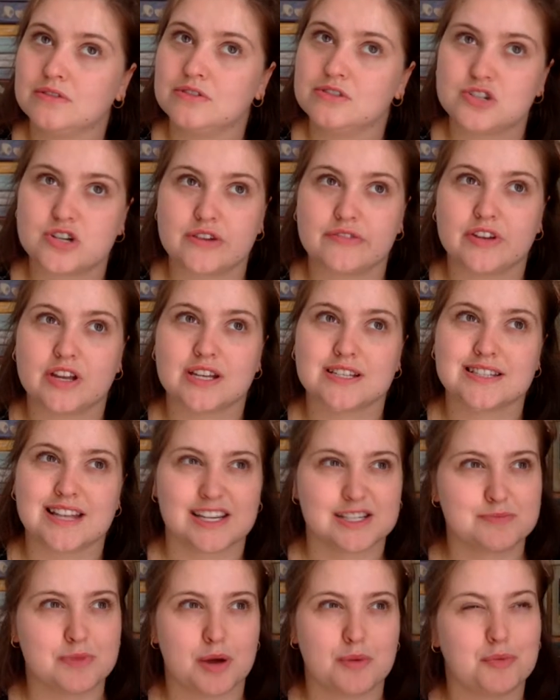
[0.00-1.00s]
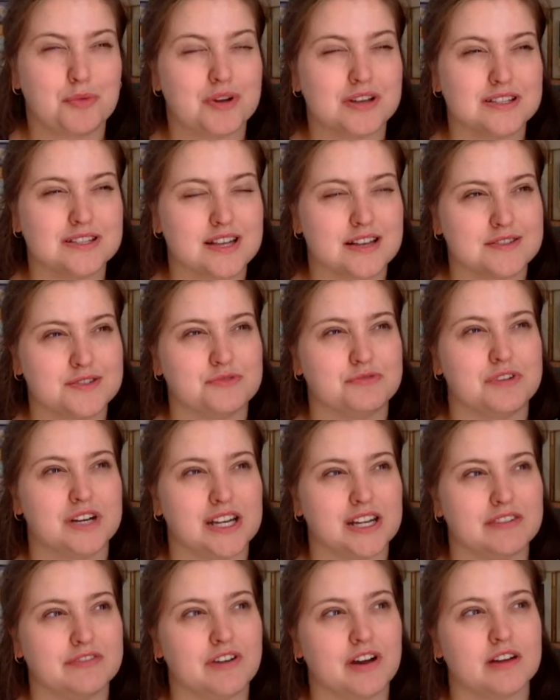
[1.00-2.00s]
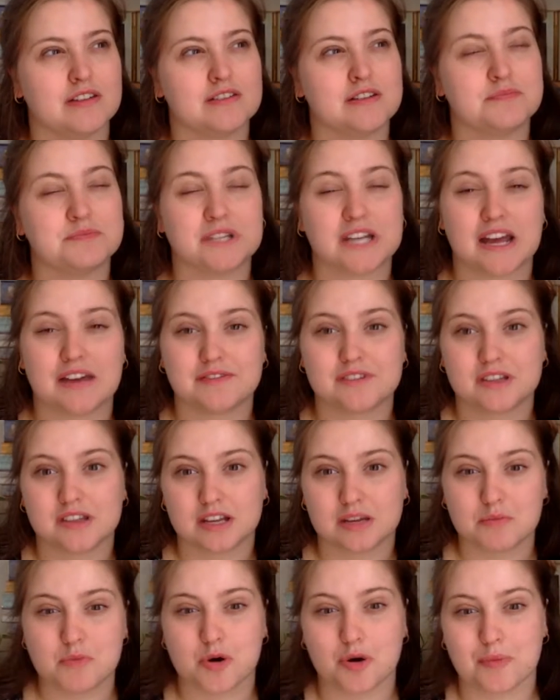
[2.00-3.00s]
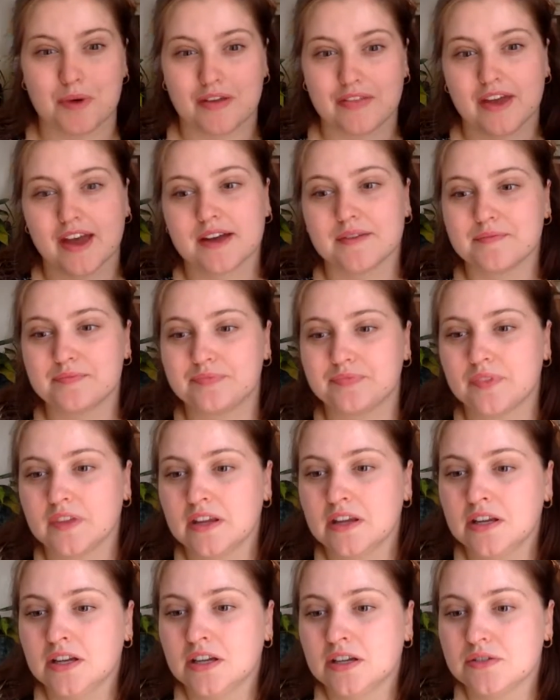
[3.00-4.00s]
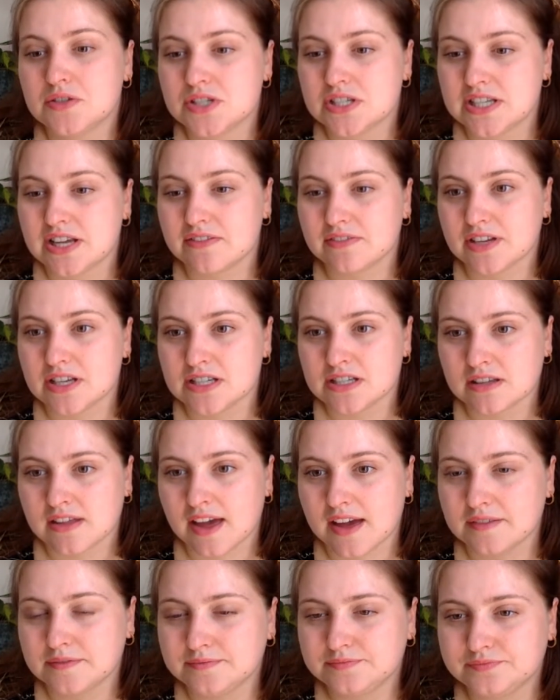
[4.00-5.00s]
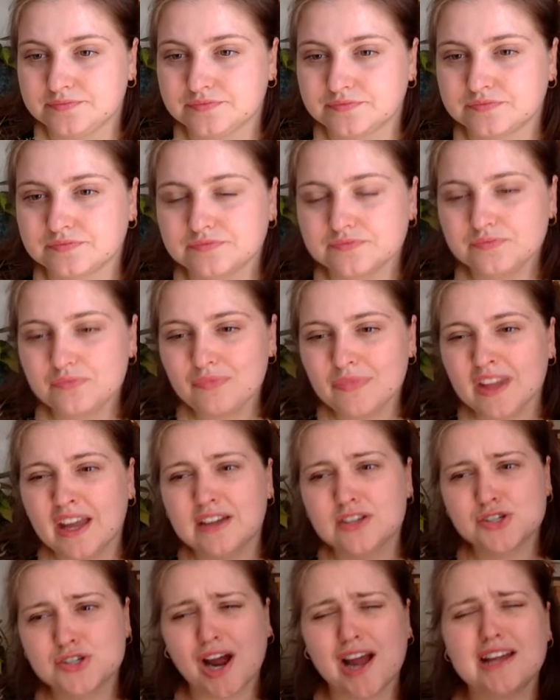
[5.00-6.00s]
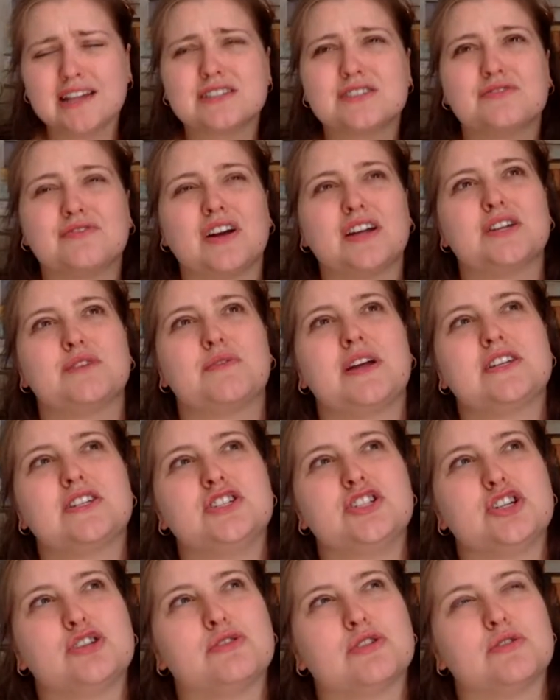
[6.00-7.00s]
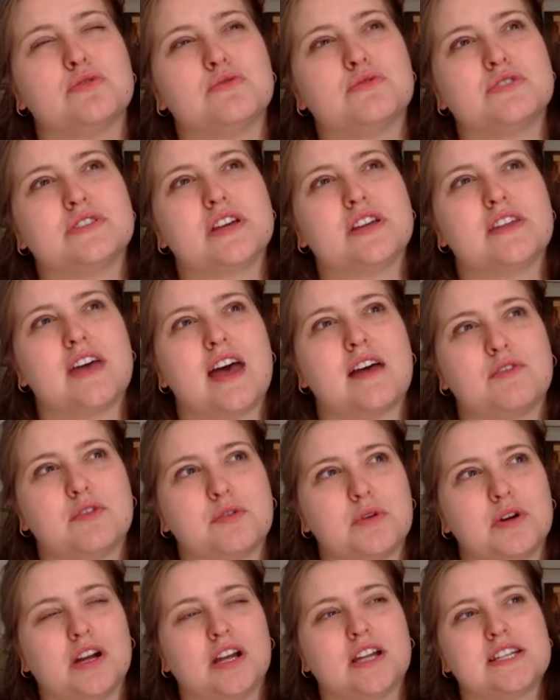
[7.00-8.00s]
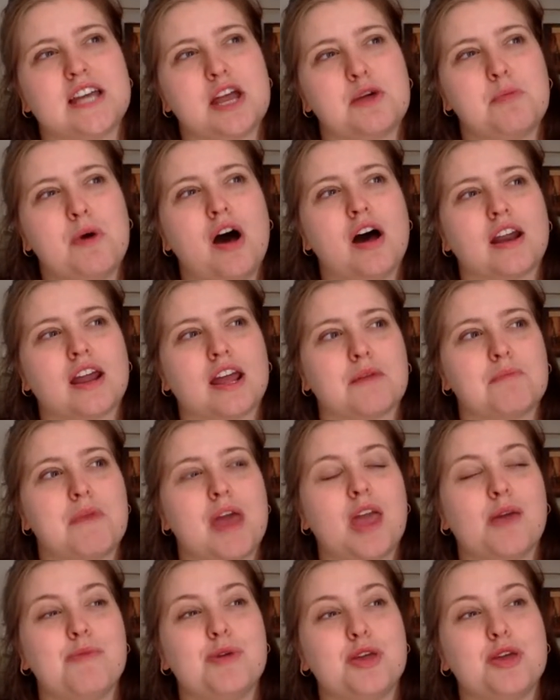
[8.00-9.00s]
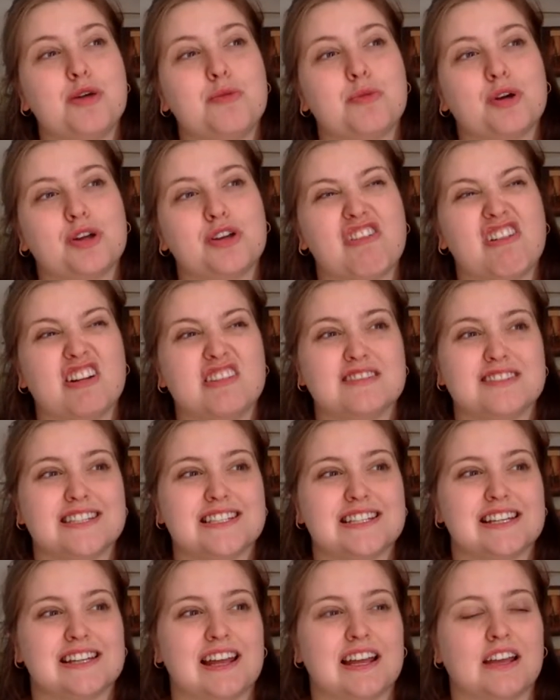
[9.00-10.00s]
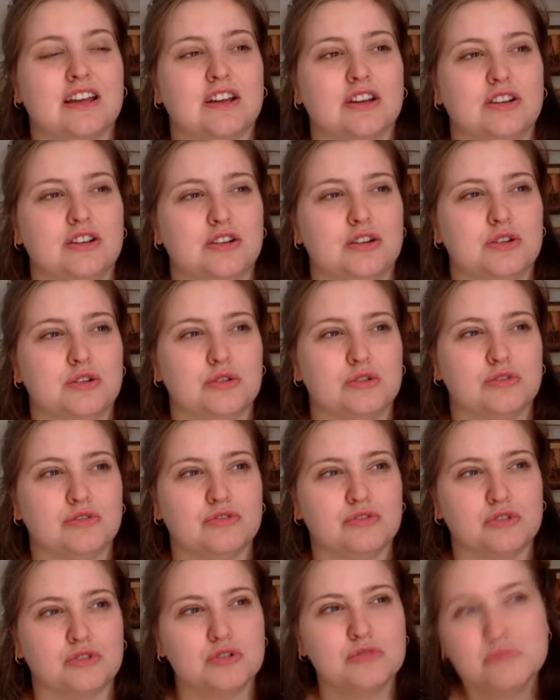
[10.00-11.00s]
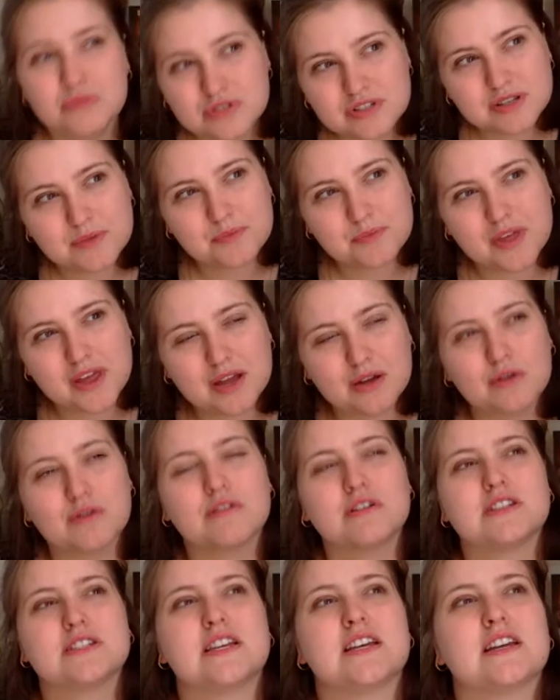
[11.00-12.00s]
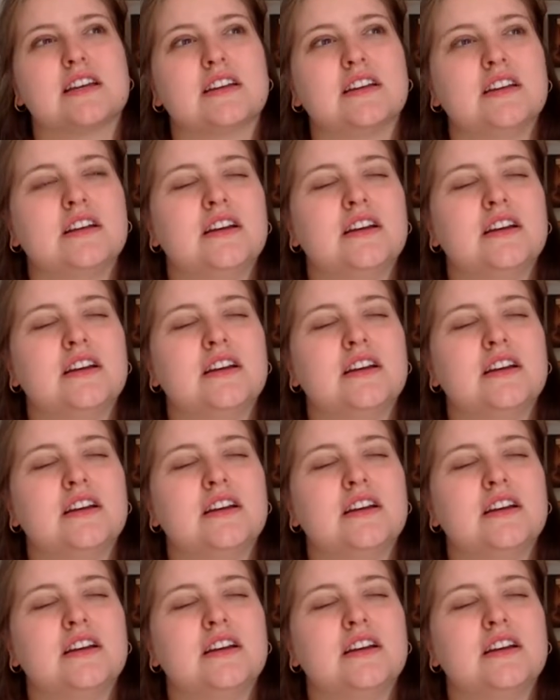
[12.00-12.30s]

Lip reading: trivia / pub quiz sounds really fun. I'm going to have to think more about that. Should definitely do that. I'm trying to find a way to do it also that everyone can take part. Like maybe you put your answers in like a Google form or something, or is it?